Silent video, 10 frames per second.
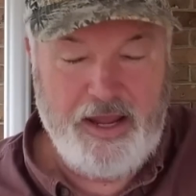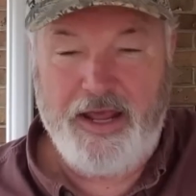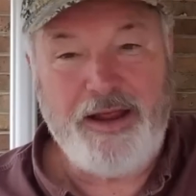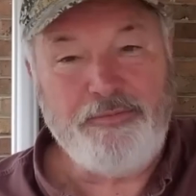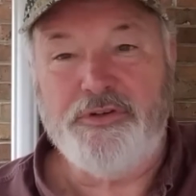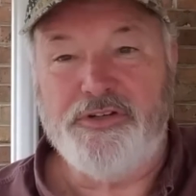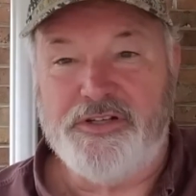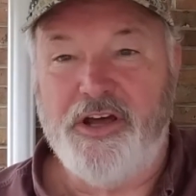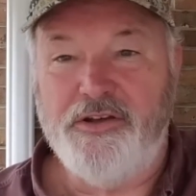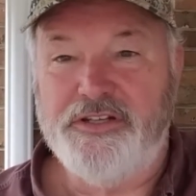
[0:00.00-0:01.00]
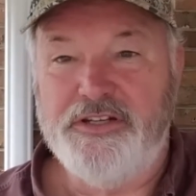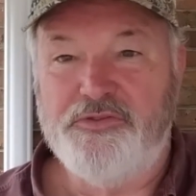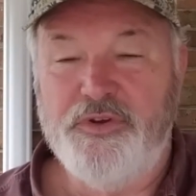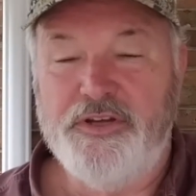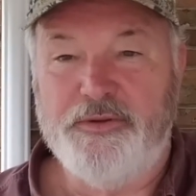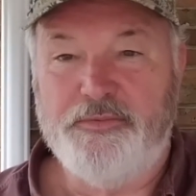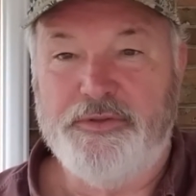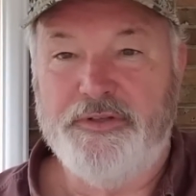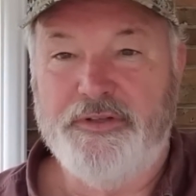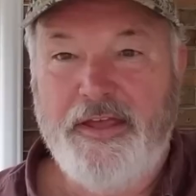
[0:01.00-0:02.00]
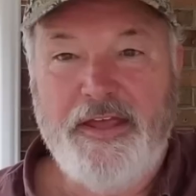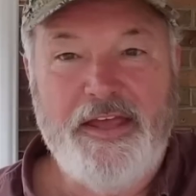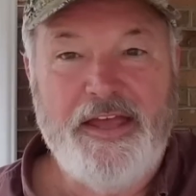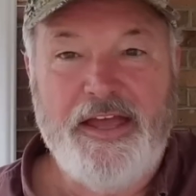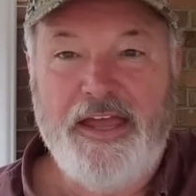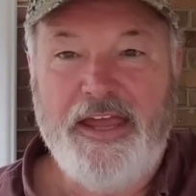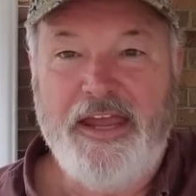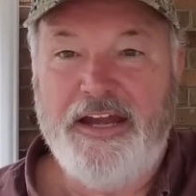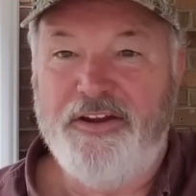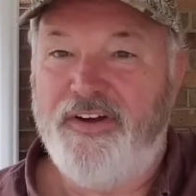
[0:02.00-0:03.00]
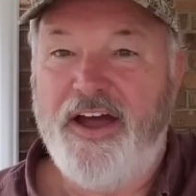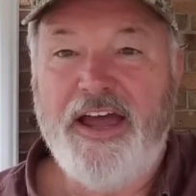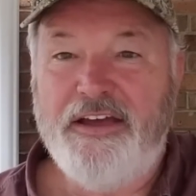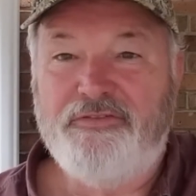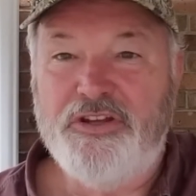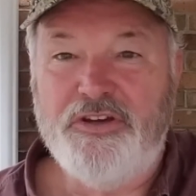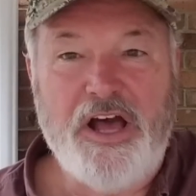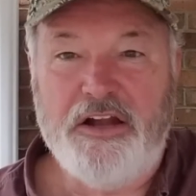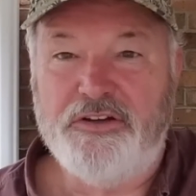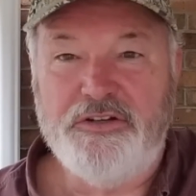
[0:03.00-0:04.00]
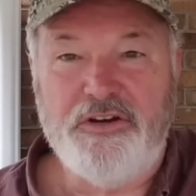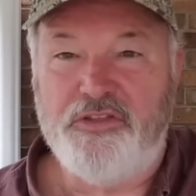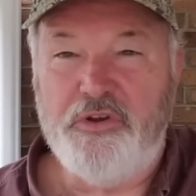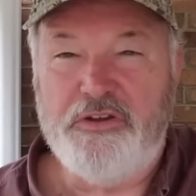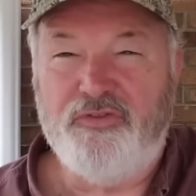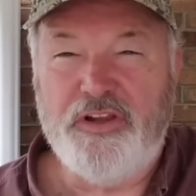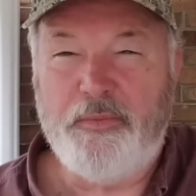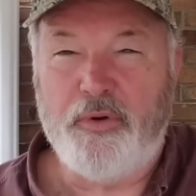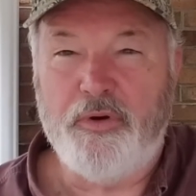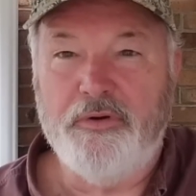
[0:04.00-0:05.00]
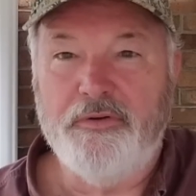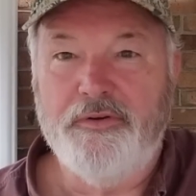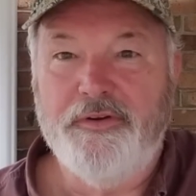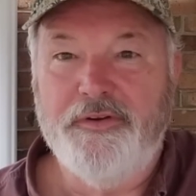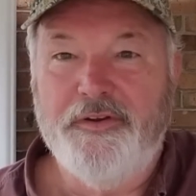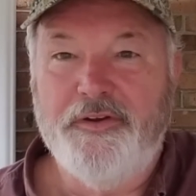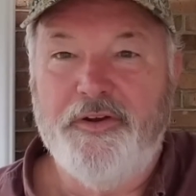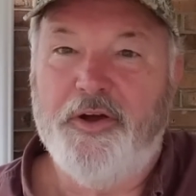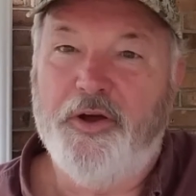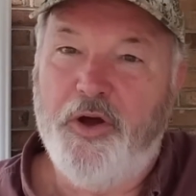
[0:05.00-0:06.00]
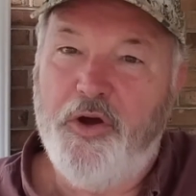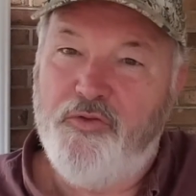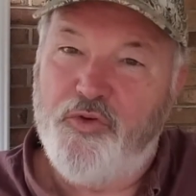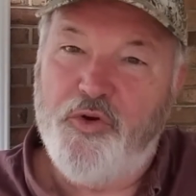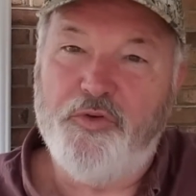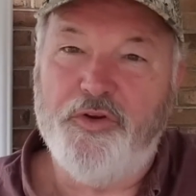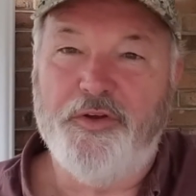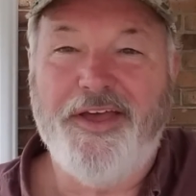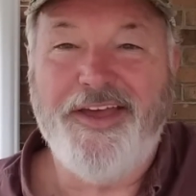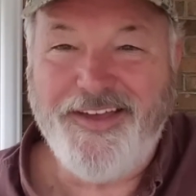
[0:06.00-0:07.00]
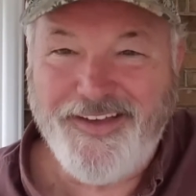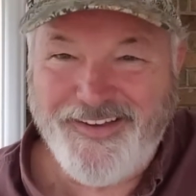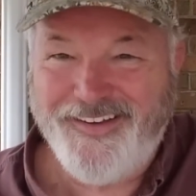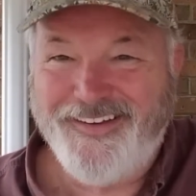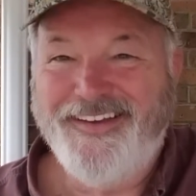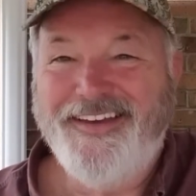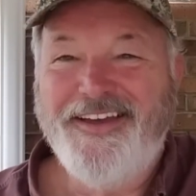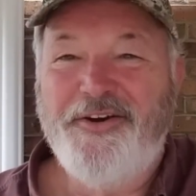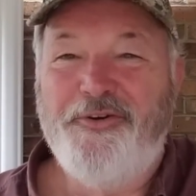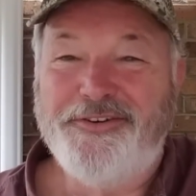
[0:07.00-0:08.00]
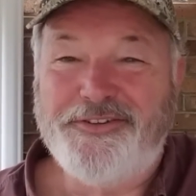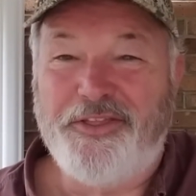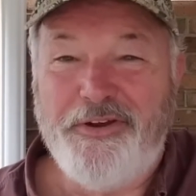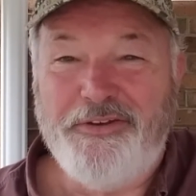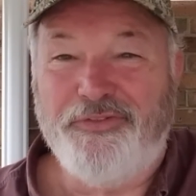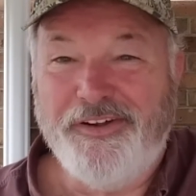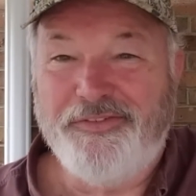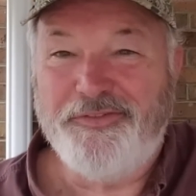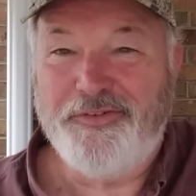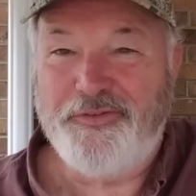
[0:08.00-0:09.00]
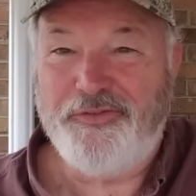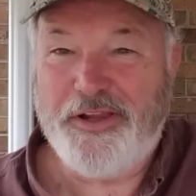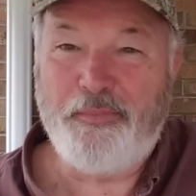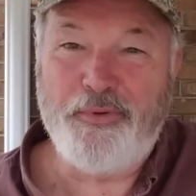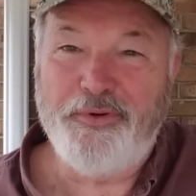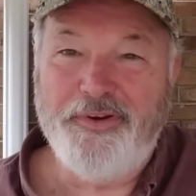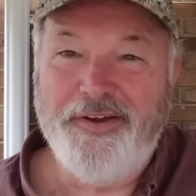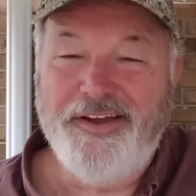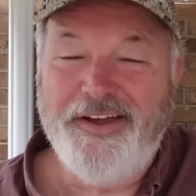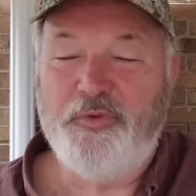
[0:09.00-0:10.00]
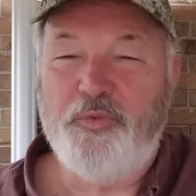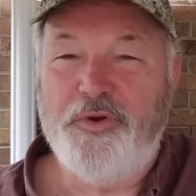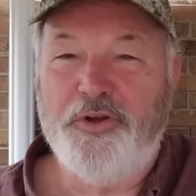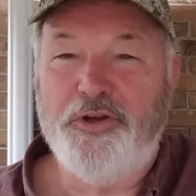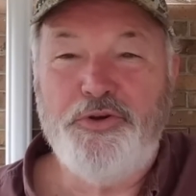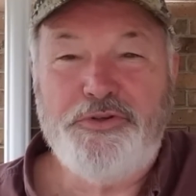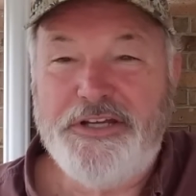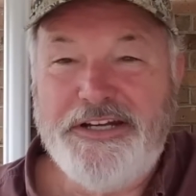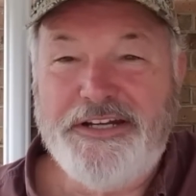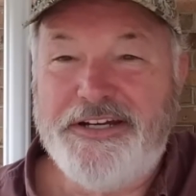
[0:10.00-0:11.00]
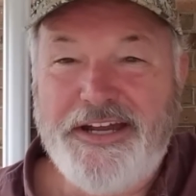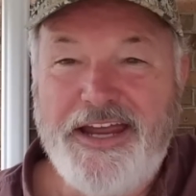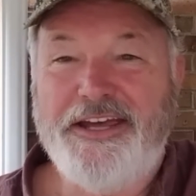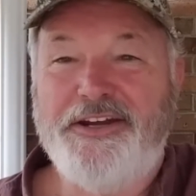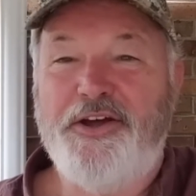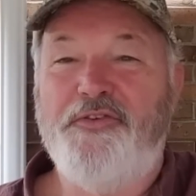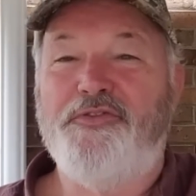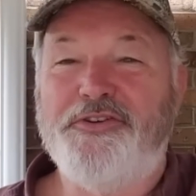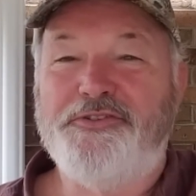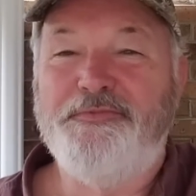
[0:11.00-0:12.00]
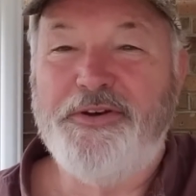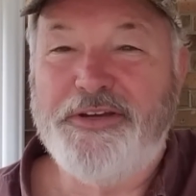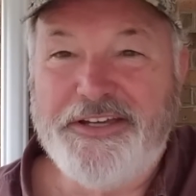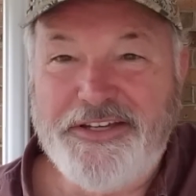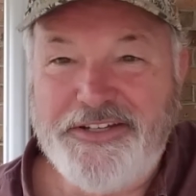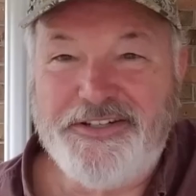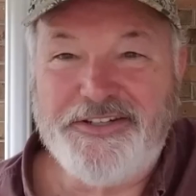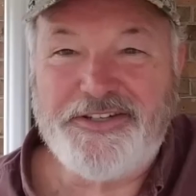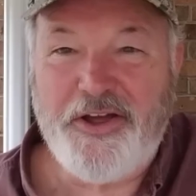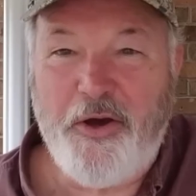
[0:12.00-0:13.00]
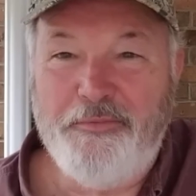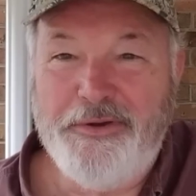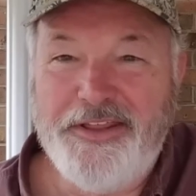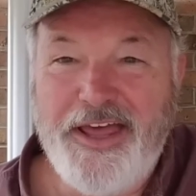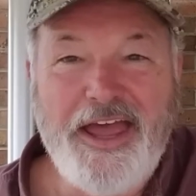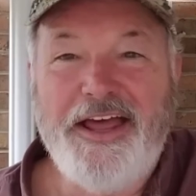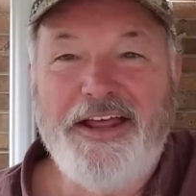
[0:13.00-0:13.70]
I'm going to sauce these ribs, and if I have to, I'll do the 3 flipper over on the what's the 3 flipper? Well, Lieutenant Dan over at Smokey Goodness taught me that.